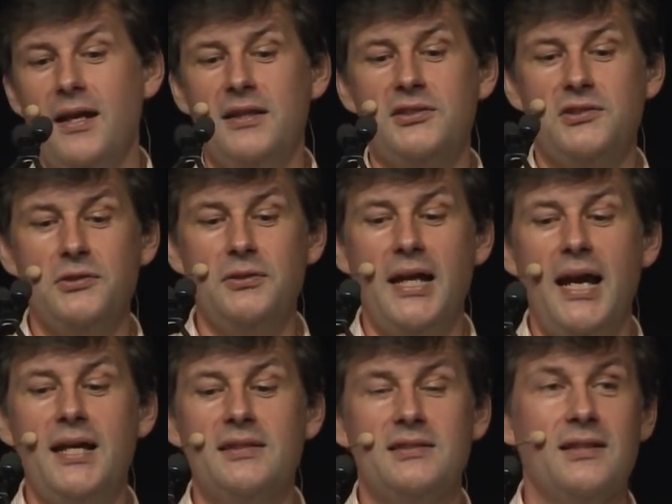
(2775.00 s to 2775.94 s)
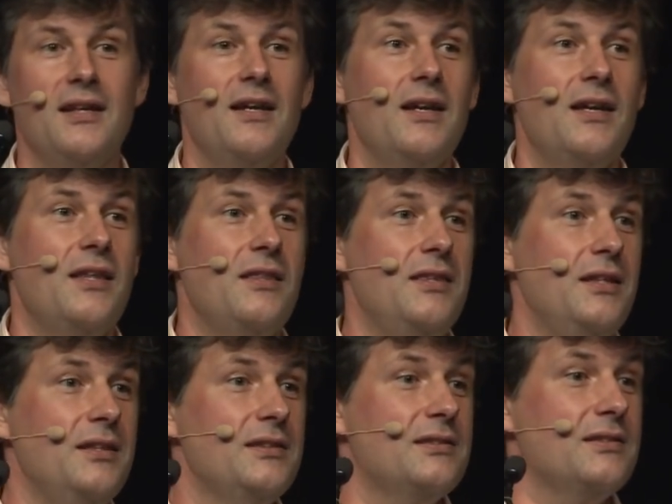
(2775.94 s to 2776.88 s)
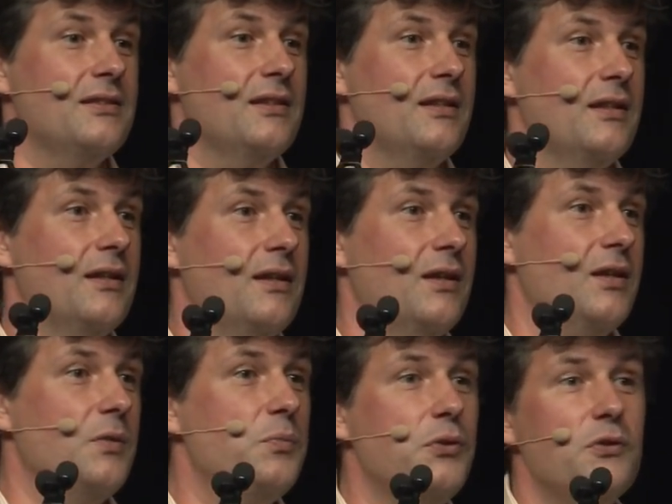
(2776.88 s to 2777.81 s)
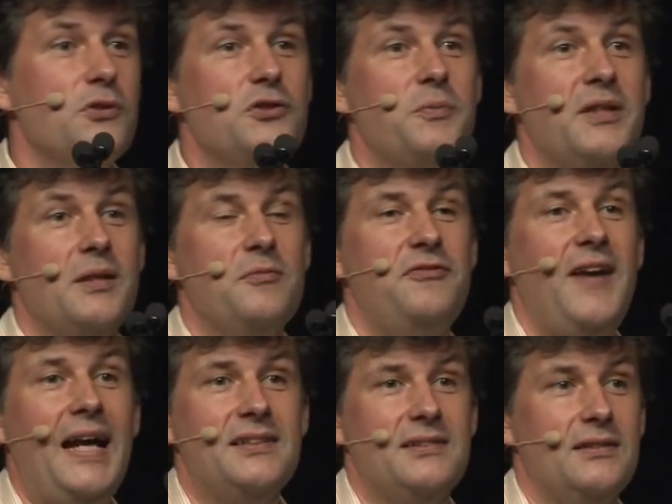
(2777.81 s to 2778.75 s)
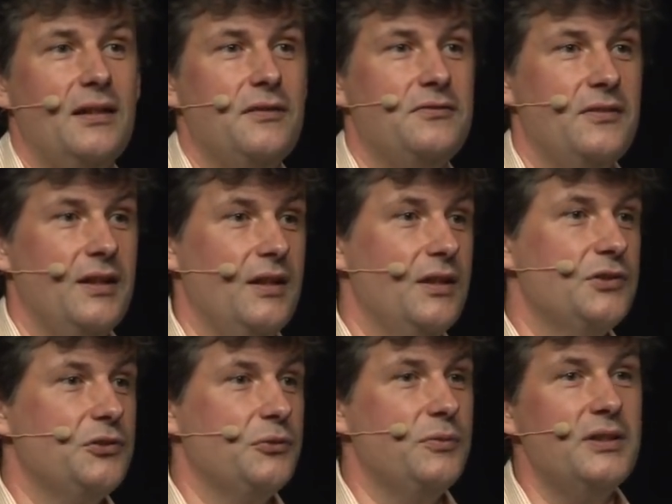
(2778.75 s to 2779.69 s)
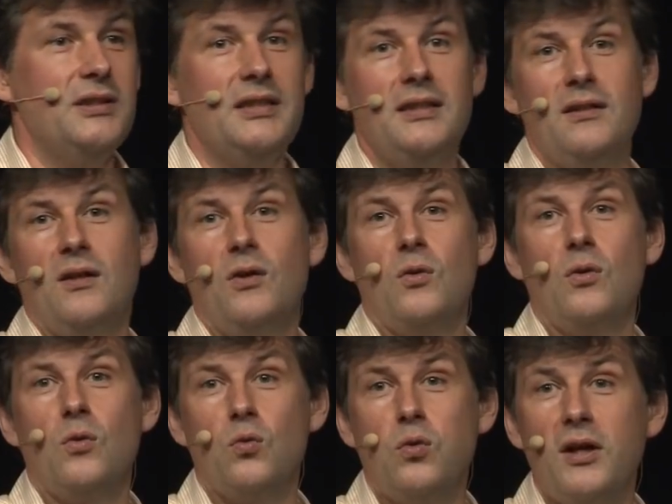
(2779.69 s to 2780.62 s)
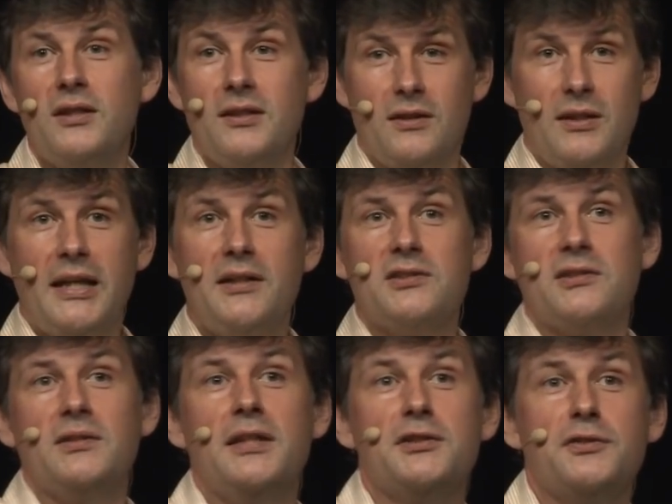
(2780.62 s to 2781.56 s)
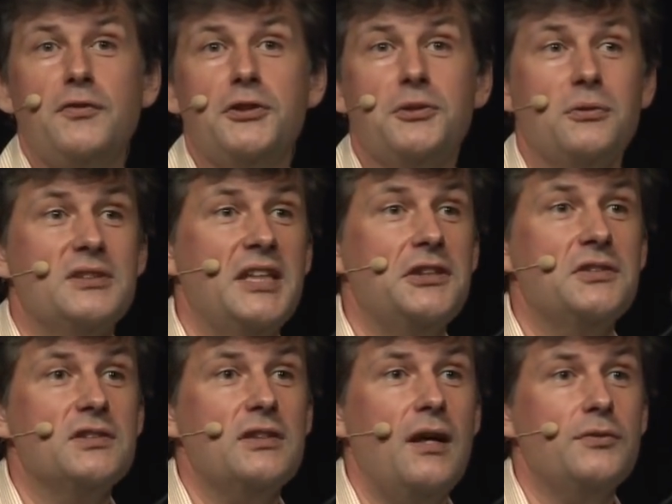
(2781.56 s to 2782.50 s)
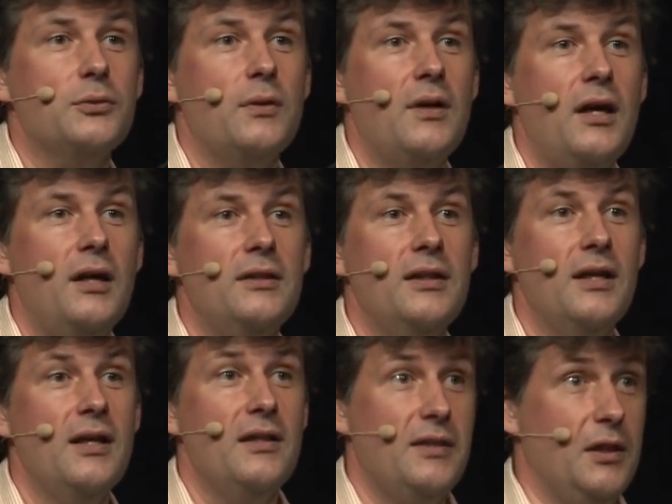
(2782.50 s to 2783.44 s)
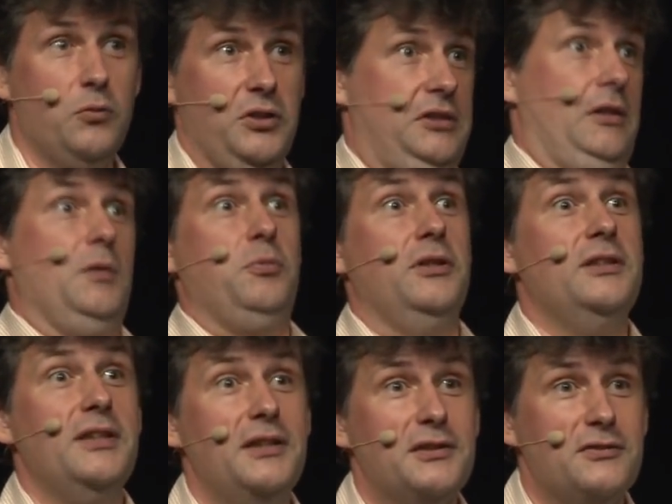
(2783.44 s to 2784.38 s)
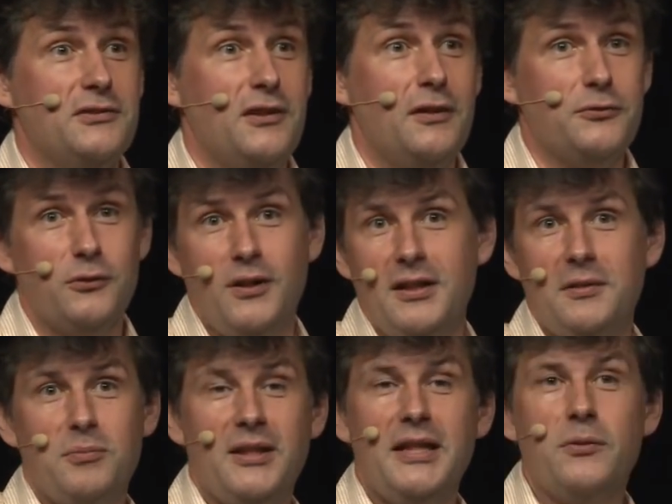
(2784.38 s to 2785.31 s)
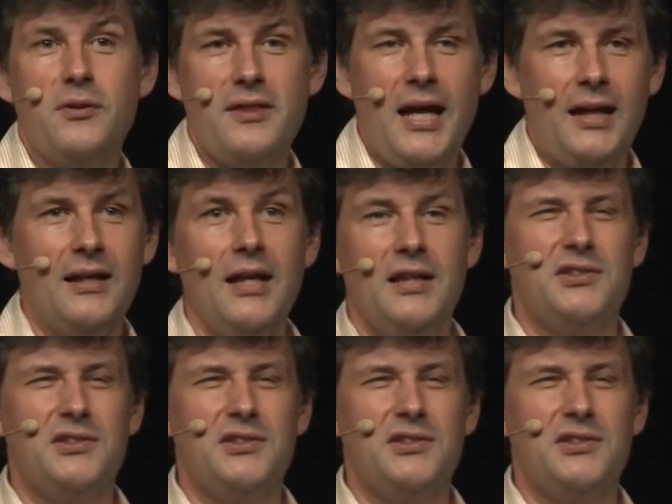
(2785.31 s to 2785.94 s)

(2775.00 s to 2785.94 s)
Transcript: As soon as these computers become fast enough to really run layers and layers of virtualization software on, then we start putting layers of software on and playing with that.